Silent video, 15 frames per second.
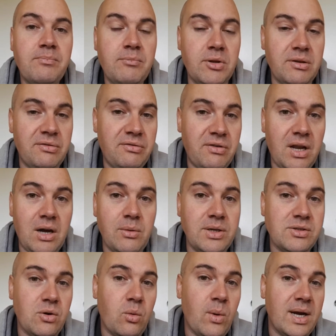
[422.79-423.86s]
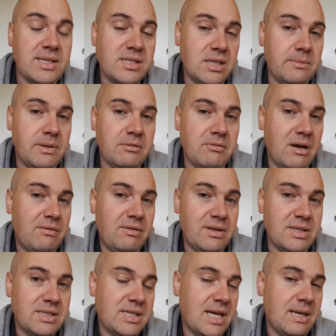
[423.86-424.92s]
but the flow is always going to be roughly
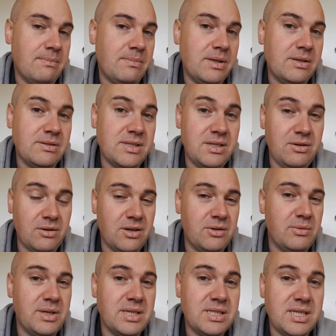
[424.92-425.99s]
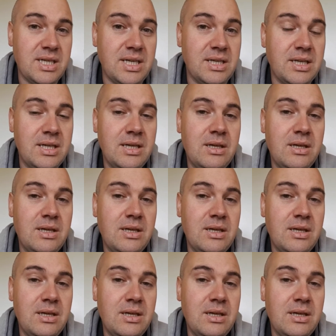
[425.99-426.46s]
the same, because they're not going to exceed